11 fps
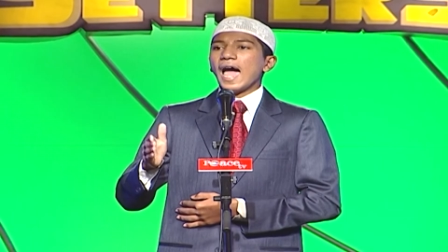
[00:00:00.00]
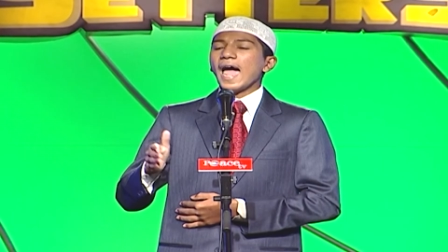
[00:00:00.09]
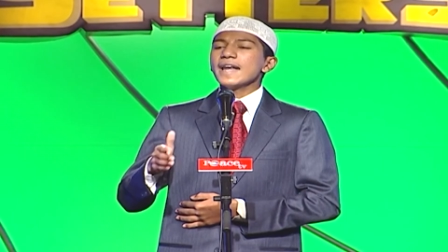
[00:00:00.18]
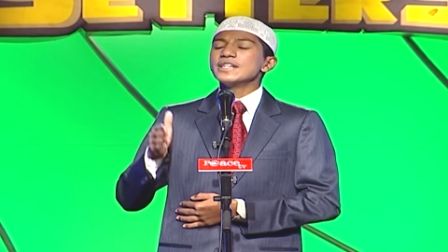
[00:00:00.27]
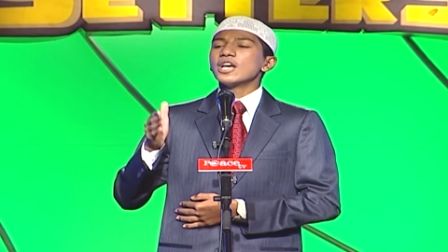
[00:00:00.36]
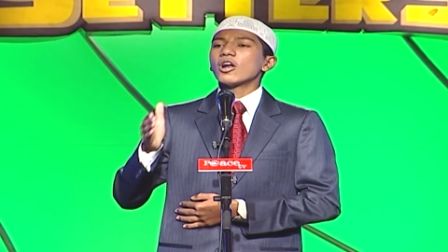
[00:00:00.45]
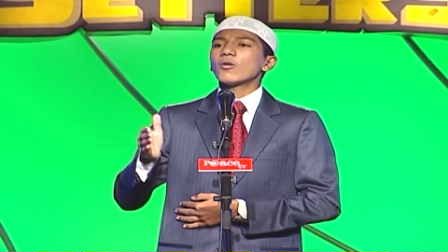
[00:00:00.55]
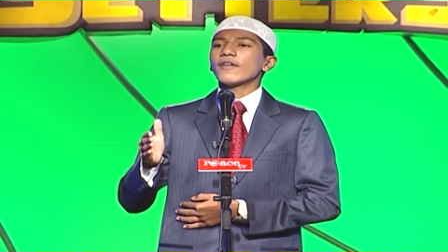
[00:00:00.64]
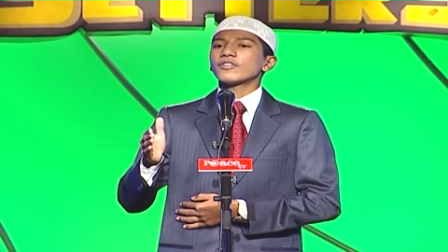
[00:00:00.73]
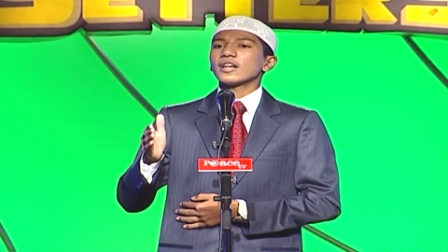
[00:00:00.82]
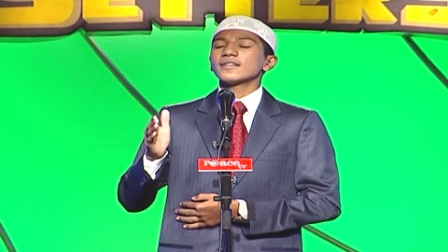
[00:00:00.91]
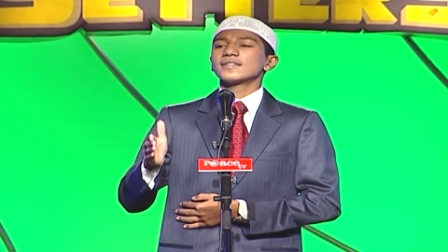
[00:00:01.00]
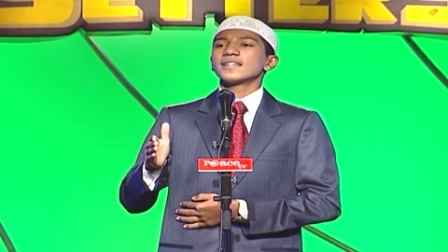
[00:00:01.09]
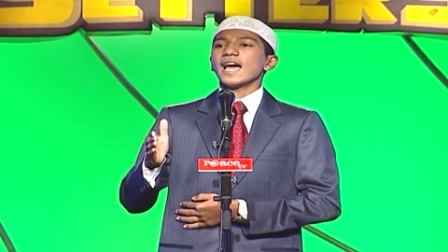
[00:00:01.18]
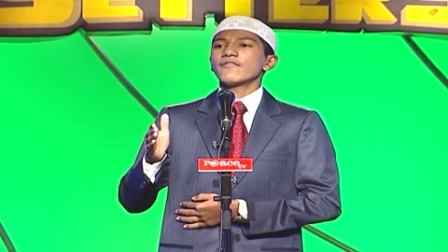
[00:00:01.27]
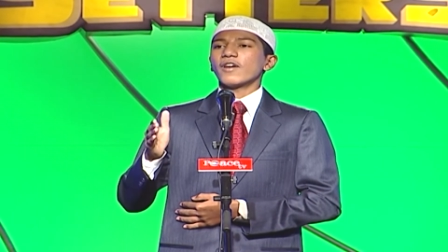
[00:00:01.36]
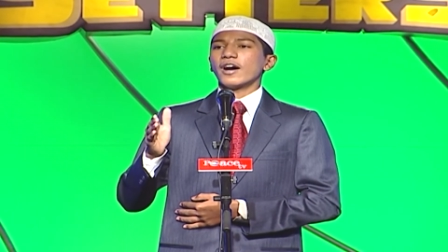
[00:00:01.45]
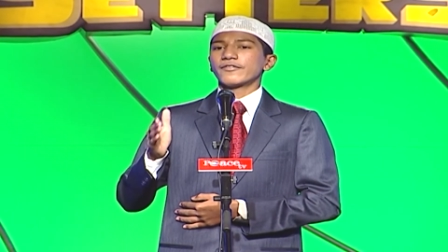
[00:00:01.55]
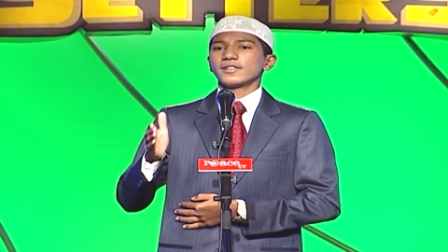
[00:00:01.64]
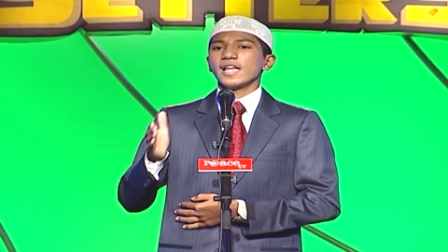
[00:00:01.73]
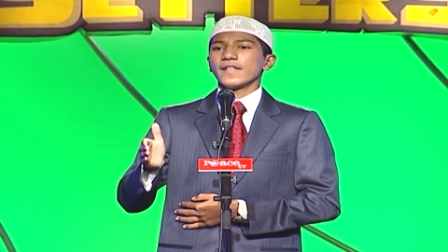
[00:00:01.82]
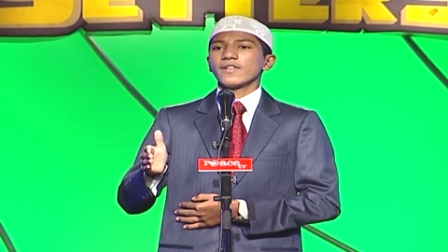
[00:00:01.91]
and hereafter, that is life
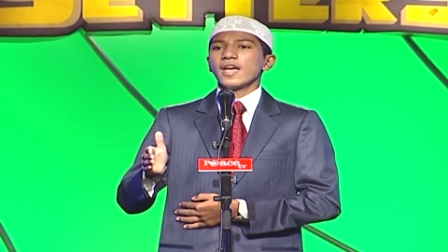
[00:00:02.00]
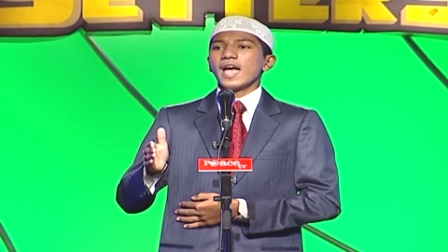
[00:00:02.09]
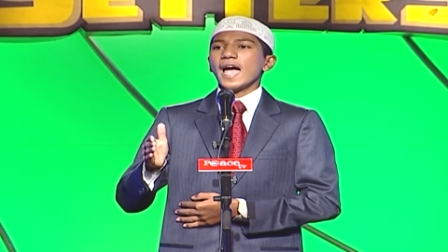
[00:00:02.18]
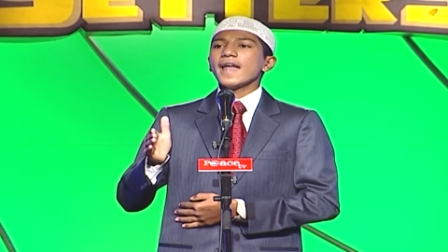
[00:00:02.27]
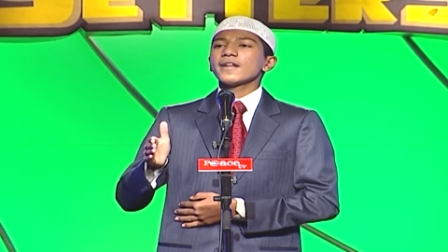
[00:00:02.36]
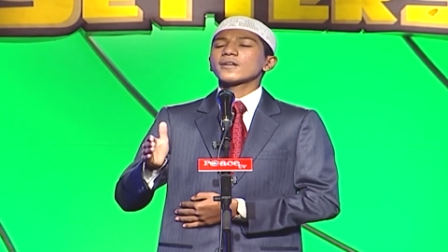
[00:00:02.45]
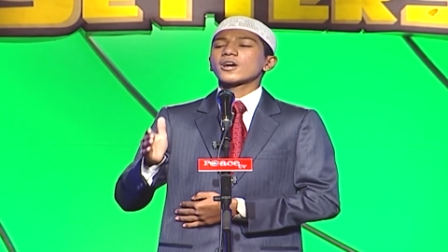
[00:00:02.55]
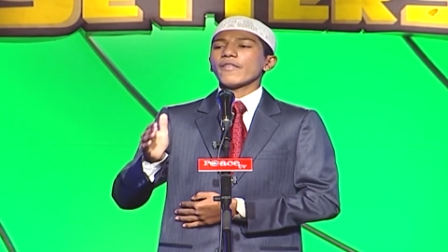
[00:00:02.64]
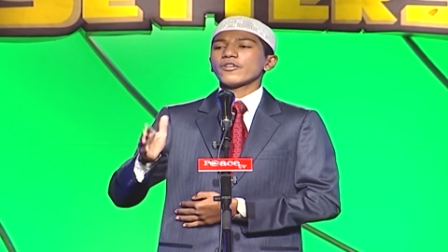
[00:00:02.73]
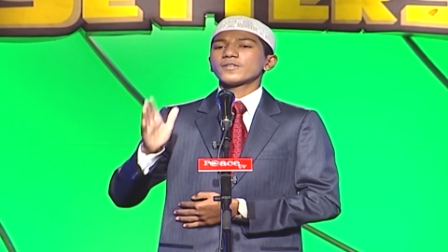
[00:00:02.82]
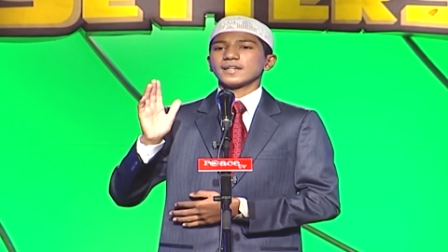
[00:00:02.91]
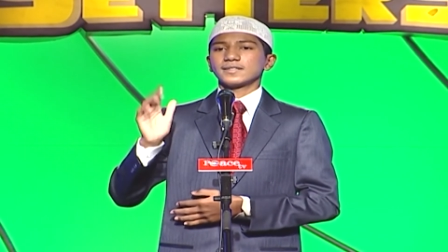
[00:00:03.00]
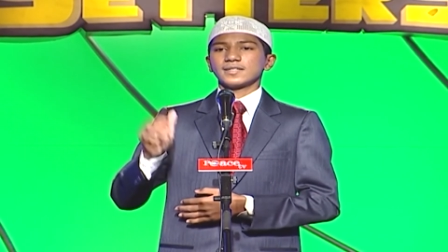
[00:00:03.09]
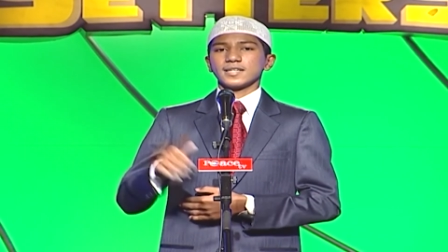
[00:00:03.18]
after death, and Qadr, that is